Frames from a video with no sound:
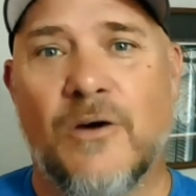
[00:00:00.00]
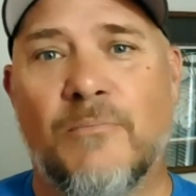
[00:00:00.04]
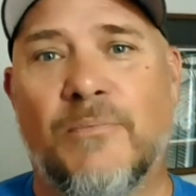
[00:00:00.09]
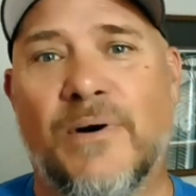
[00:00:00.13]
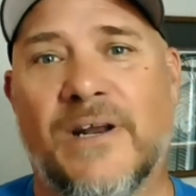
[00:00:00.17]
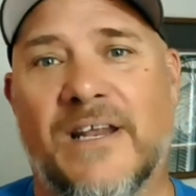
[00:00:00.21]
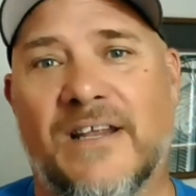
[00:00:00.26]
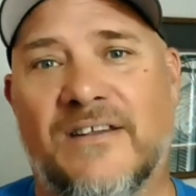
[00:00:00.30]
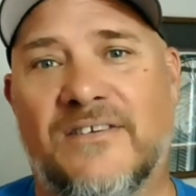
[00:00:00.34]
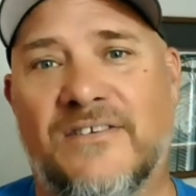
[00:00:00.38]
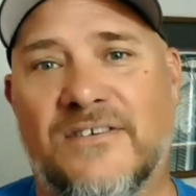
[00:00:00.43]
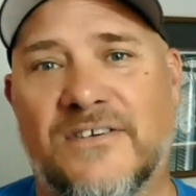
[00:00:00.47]

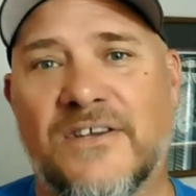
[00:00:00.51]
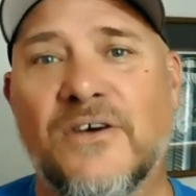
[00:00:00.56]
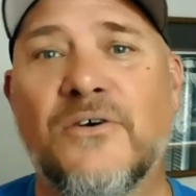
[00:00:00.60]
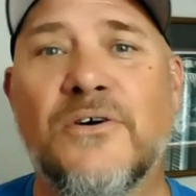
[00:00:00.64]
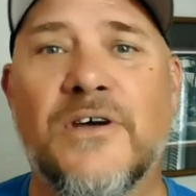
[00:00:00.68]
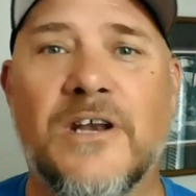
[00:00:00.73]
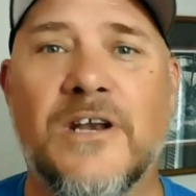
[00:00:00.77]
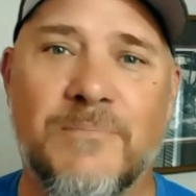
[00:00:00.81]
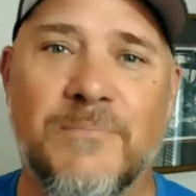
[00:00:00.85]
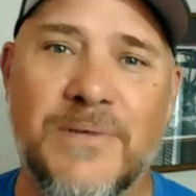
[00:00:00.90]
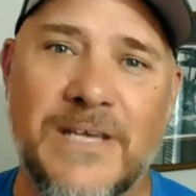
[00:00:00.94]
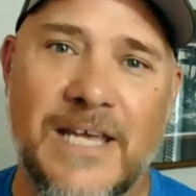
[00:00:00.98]
but it's still
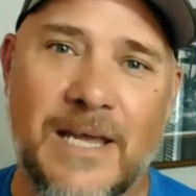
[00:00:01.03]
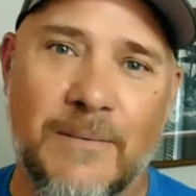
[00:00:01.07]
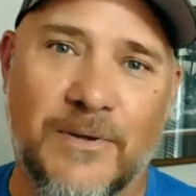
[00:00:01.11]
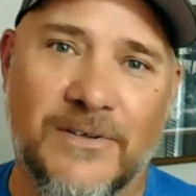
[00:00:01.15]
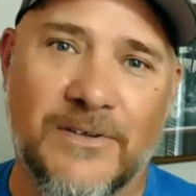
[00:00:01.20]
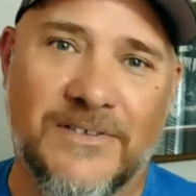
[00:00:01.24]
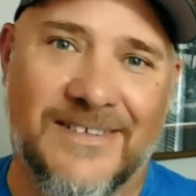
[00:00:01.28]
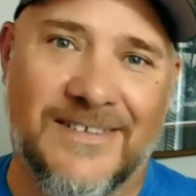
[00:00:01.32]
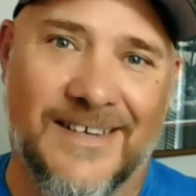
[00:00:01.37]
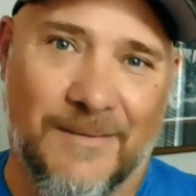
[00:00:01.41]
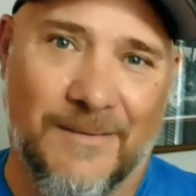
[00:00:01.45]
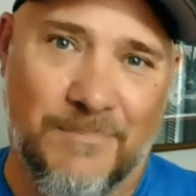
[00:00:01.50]
going to be
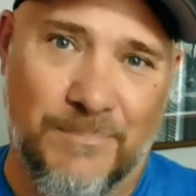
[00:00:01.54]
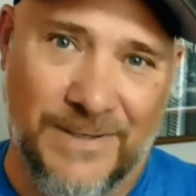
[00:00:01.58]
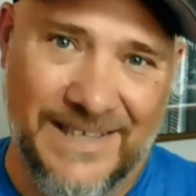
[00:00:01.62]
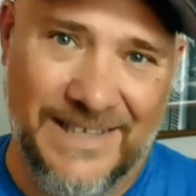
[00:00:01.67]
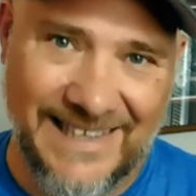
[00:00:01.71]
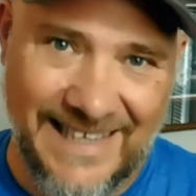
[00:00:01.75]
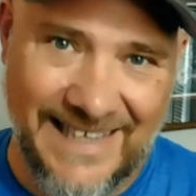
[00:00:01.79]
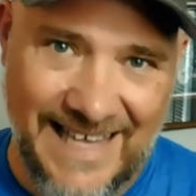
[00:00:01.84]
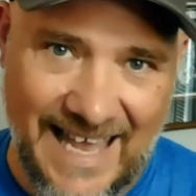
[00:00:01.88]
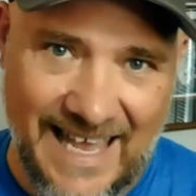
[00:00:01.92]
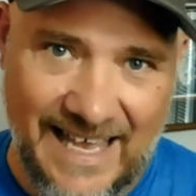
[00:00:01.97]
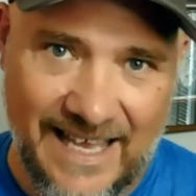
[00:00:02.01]
able to
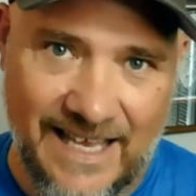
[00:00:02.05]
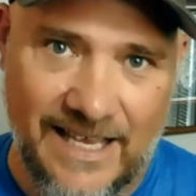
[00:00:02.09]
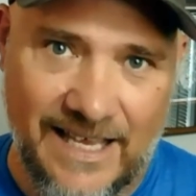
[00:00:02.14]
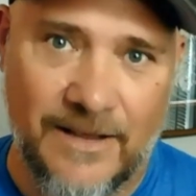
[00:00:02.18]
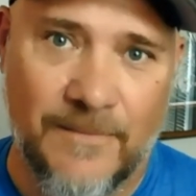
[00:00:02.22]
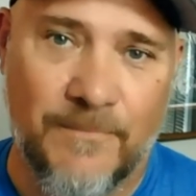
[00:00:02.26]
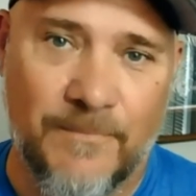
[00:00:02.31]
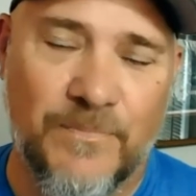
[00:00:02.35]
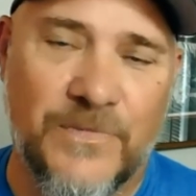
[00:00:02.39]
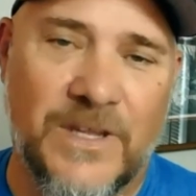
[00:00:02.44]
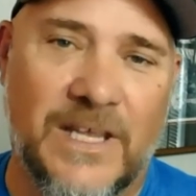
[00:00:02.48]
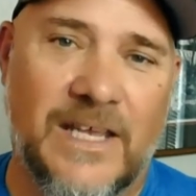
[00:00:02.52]
play
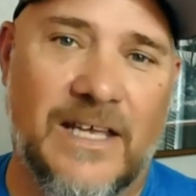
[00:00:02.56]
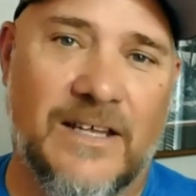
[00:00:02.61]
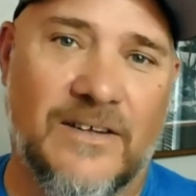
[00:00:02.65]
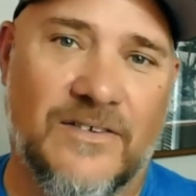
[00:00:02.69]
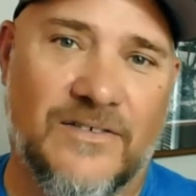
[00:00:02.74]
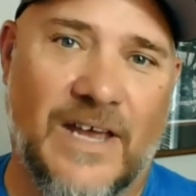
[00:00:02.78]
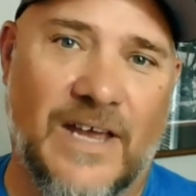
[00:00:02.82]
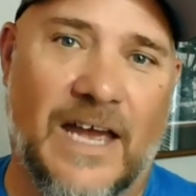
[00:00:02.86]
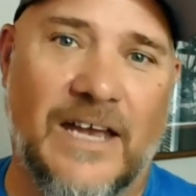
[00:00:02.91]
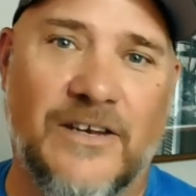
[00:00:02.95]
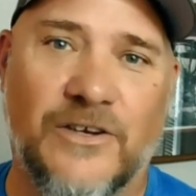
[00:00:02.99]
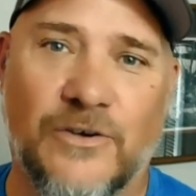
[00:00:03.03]

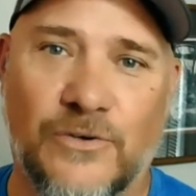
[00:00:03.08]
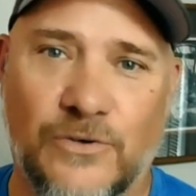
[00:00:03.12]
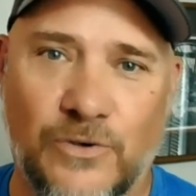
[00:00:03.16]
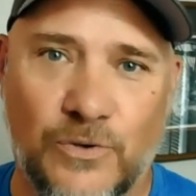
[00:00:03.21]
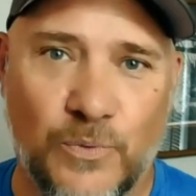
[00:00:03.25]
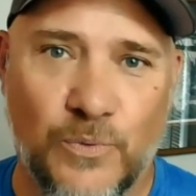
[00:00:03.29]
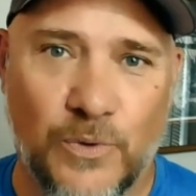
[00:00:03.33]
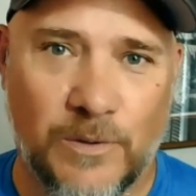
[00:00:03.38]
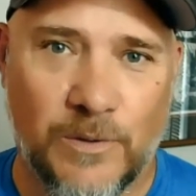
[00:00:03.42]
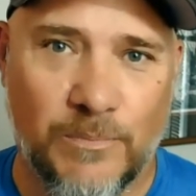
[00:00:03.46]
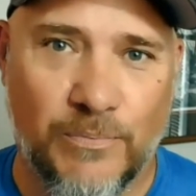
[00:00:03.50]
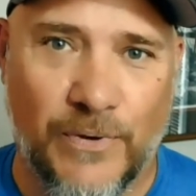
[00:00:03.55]
inside your
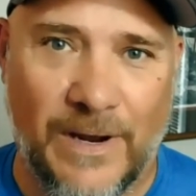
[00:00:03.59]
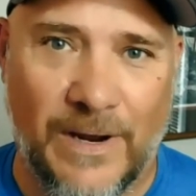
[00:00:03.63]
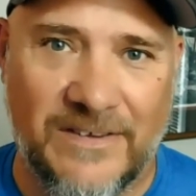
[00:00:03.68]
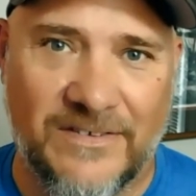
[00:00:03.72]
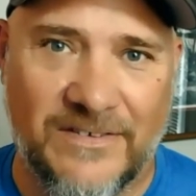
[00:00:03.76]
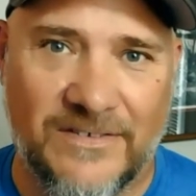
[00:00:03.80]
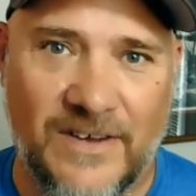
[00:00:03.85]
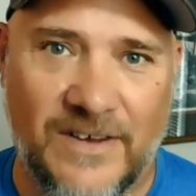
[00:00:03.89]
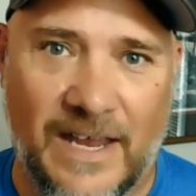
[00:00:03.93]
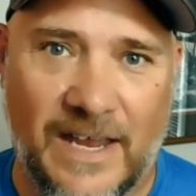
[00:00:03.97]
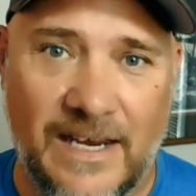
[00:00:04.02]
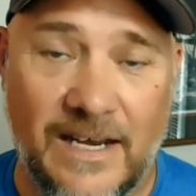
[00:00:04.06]
new WordPress
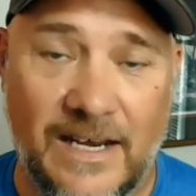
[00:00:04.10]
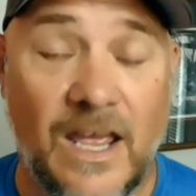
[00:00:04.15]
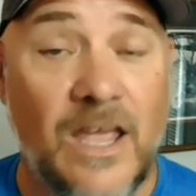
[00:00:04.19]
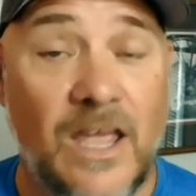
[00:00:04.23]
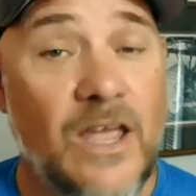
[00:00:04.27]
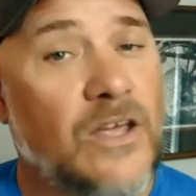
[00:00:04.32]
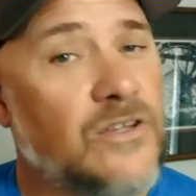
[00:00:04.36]
site.